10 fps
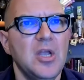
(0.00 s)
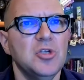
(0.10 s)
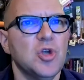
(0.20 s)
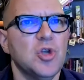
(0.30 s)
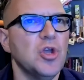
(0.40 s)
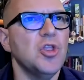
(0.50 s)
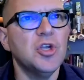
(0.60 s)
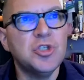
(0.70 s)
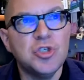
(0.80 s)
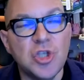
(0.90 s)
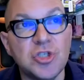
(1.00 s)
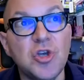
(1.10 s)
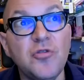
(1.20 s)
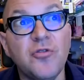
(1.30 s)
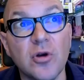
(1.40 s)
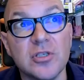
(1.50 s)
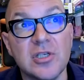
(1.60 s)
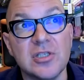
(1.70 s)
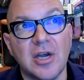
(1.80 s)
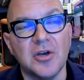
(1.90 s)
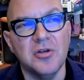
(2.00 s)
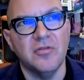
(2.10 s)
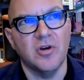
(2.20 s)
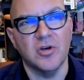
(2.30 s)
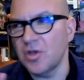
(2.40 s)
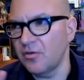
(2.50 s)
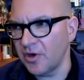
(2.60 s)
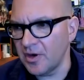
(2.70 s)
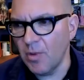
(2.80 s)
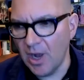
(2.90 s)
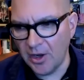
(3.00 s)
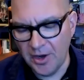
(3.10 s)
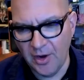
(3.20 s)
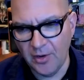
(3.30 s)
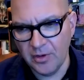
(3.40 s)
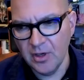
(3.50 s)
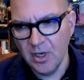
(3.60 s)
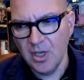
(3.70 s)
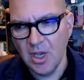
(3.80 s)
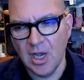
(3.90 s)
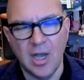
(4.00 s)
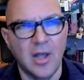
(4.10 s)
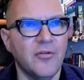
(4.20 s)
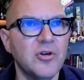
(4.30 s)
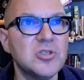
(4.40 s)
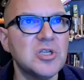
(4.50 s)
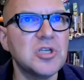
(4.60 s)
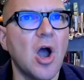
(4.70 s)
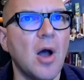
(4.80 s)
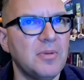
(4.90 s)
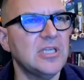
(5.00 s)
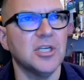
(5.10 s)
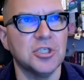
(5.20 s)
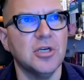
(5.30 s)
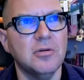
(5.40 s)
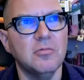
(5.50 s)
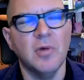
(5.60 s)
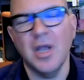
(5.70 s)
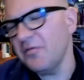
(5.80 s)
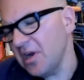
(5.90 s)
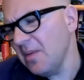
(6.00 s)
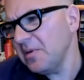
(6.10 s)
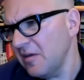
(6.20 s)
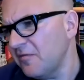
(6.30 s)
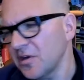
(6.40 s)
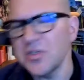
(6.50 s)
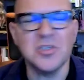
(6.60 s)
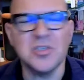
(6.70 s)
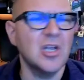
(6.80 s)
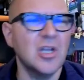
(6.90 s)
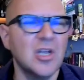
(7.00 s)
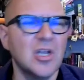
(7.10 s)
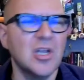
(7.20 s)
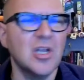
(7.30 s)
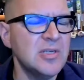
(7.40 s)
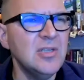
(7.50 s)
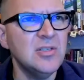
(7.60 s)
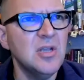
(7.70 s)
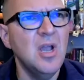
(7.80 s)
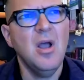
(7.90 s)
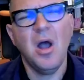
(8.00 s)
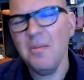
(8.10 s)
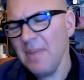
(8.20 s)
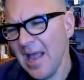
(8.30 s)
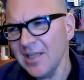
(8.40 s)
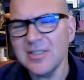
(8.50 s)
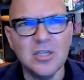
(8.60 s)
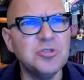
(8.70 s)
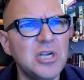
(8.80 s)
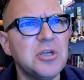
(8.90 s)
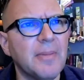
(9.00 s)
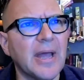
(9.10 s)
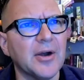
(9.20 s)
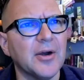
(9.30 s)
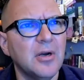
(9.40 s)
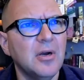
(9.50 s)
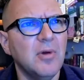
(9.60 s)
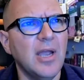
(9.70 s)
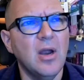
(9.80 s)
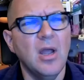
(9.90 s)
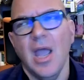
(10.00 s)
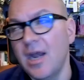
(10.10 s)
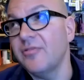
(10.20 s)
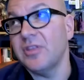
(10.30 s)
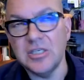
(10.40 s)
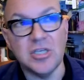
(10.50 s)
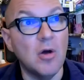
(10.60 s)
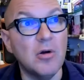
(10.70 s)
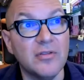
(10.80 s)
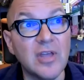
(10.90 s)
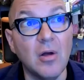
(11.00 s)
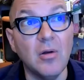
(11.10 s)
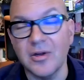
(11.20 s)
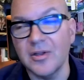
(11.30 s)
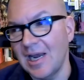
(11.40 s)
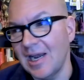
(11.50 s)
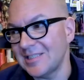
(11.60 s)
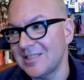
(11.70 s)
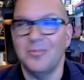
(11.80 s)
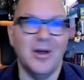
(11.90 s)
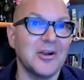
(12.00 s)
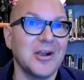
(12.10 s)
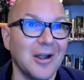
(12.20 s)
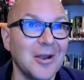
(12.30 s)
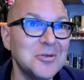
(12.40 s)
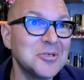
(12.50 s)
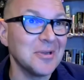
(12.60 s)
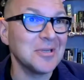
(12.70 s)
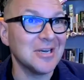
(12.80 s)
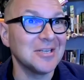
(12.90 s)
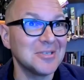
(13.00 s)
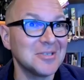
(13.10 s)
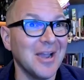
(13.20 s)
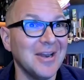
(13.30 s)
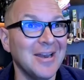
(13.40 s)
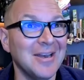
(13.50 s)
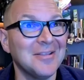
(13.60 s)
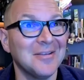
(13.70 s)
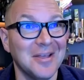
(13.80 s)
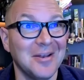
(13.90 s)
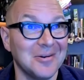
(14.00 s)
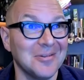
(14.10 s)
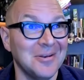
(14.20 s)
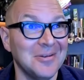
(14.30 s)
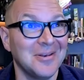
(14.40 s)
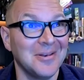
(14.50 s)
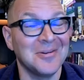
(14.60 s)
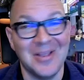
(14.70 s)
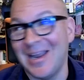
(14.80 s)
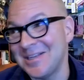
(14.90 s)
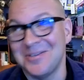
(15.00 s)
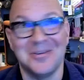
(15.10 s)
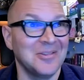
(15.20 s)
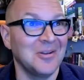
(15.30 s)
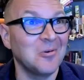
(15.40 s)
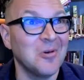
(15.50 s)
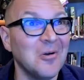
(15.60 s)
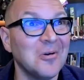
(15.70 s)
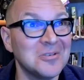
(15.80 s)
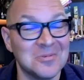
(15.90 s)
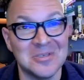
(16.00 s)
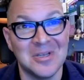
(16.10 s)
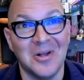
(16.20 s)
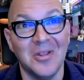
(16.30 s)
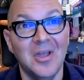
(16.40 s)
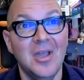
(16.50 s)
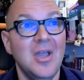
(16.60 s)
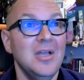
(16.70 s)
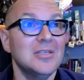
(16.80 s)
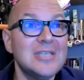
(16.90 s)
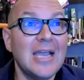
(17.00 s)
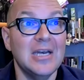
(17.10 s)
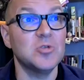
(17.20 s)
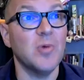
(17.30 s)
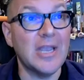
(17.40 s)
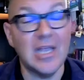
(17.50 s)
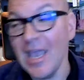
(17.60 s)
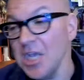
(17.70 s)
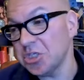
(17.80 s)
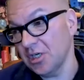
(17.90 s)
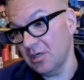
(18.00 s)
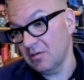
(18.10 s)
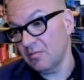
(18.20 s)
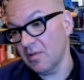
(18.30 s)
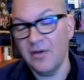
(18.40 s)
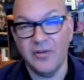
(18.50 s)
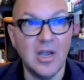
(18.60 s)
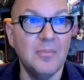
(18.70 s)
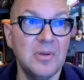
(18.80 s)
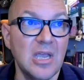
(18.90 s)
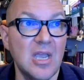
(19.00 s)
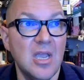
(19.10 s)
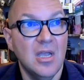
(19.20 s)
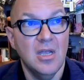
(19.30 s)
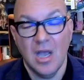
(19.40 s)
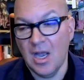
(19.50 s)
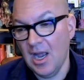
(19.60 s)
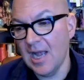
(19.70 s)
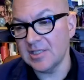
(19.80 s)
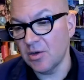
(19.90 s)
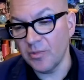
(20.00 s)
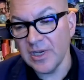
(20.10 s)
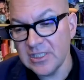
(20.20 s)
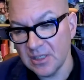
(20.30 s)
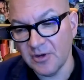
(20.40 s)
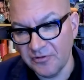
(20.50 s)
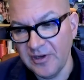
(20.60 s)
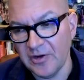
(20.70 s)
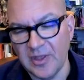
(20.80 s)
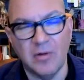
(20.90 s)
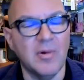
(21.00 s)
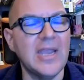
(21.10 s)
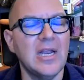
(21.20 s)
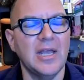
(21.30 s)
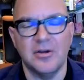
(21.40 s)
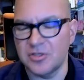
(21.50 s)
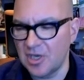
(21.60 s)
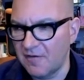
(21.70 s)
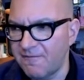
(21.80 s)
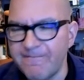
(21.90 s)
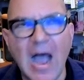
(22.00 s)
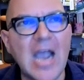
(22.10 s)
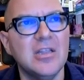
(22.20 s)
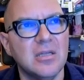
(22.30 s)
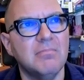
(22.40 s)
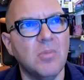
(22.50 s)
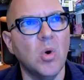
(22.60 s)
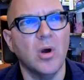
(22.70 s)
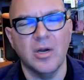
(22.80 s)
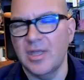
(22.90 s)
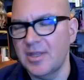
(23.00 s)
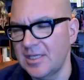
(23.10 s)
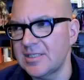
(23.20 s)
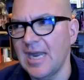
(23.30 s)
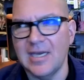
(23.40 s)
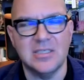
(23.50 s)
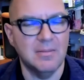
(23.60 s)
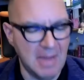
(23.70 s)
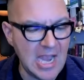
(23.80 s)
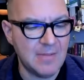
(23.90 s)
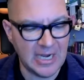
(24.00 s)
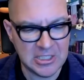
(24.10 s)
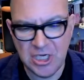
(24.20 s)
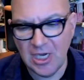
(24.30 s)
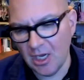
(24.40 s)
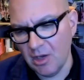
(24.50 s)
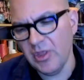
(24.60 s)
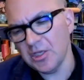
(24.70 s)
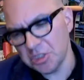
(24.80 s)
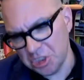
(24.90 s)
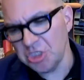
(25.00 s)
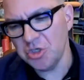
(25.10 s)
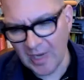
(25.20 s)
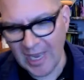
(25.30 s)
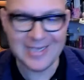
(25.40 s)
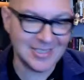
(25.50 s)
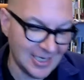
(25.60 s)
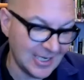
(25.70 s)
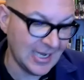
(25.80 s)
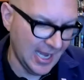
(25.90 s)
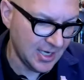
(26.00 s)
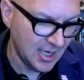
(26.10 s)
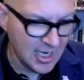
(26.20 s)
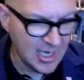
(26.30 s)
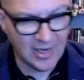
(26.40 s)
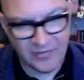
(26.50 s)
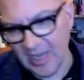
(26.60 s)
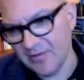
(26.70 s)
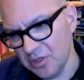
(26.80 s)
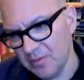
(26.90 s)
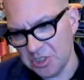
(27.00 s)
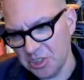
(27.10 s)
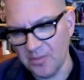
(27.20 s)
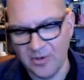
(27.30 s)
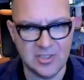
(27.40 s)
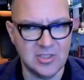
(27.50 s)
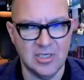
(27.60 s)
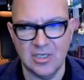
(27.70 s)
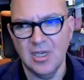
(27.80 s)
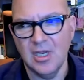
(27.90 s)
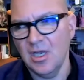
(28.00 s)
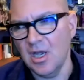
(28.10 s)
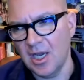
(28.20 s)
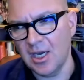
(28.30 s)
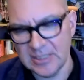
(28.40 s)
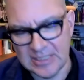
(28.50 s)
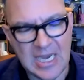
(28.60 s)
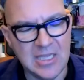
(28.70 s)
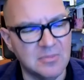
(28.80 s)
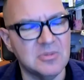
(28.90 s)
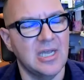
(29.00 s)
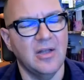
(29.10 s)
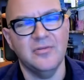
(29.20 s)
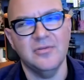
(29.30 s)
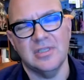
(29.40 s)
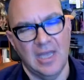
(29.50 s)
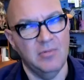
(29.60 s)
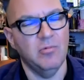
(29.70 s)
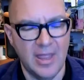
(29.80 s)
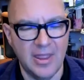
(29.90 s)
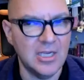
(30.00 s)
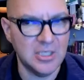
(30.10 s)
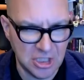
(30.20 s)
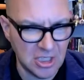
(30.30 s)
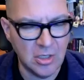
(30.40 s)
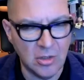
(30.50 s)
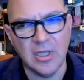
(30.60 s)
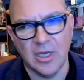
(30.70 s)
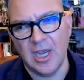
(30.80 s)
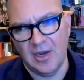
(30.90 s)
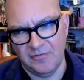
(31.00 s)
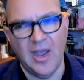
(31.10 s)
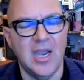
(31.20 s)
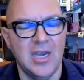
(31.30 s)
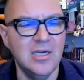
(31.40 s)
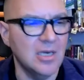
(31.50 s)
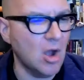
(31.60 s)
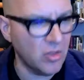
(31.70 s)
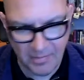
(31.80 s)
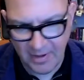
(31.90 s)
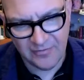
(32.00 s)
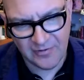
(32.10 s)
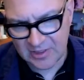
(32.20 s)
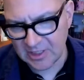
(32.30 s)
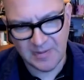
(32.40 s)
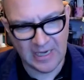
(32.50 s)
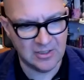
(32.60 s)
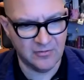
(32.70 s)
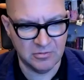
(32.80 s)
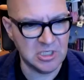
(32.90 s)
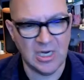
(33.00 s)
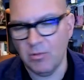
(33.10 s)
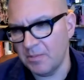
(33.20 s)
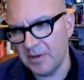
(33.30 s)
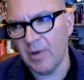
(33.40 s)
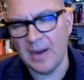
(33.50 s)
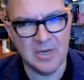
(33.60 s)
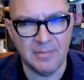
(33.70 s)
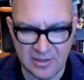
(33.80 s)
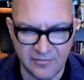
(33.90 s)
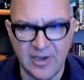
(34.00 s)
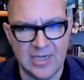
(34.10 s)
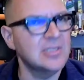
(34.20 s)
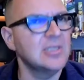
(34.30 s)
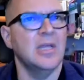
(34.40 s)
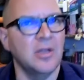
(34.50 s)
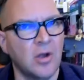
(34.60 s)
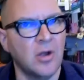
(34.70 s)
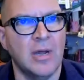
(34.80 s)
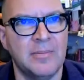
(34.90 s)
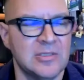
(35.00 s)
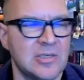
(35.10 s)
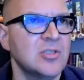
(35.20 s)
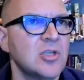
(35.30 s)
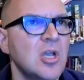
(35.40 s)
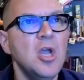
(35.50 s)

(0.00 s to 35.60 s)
So the, the, the two forces that are universal and very well known, uh, the first is competition right? If a company fears it's going to lose your business, on balance, they'll treat you better, right? And if they don't, if they don't learn that lesson, well, they're going to lose your business, right? And either they'll learn, learn the lesson or they'll croak as a result. The second is regulation, right? If a company uh, has a reasonable fear that a regulator is going to fine them more than they stand to make by cheating you, they'll cheat you less. And again, if they have too much hubris to uh, contain themselves, then when they cheat you, they'll get fined, and all the benefits expected from cheating will be wiped out by the fines, and then they'll go out of business.